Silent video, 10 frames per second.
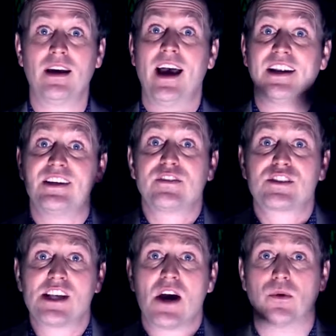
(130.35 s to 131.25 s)
And if
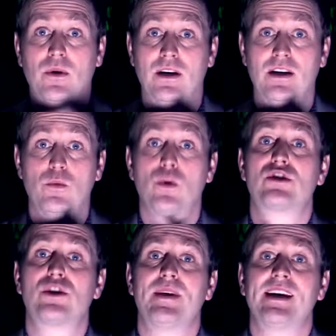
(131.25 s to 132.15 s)
so, will
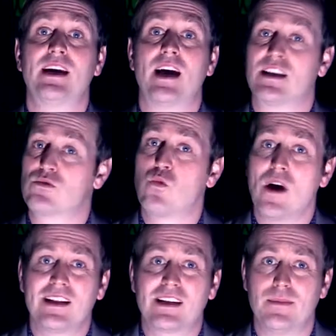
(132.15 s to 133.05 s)
she be as
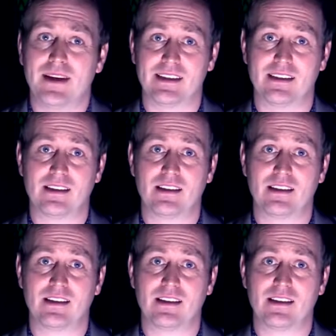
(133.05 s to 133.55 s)
welcoming